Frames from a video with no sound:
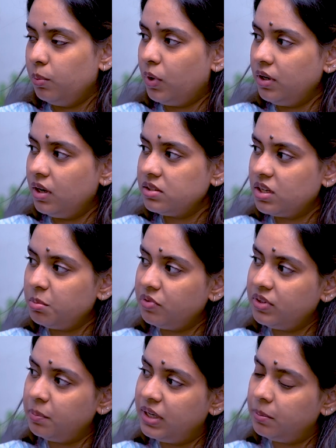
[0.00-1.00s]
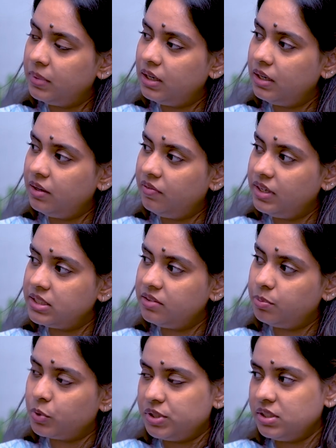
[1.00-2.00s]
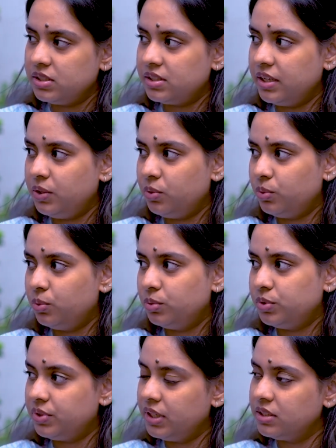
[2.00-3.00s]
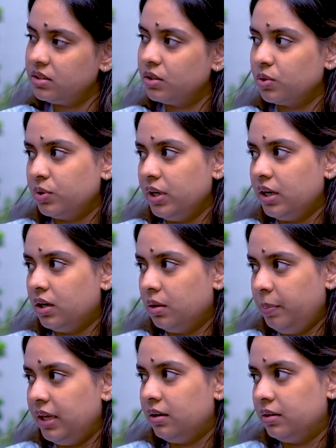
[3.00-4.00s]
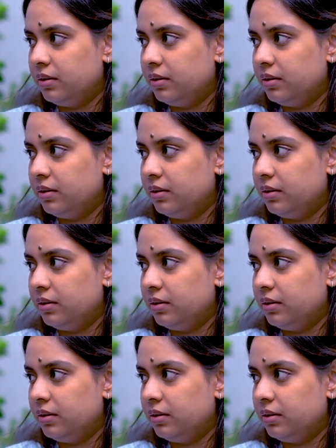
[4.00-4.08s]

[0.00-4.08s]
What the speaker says: What are some of the minimal invasive procedures that you do to treat a chronic pain?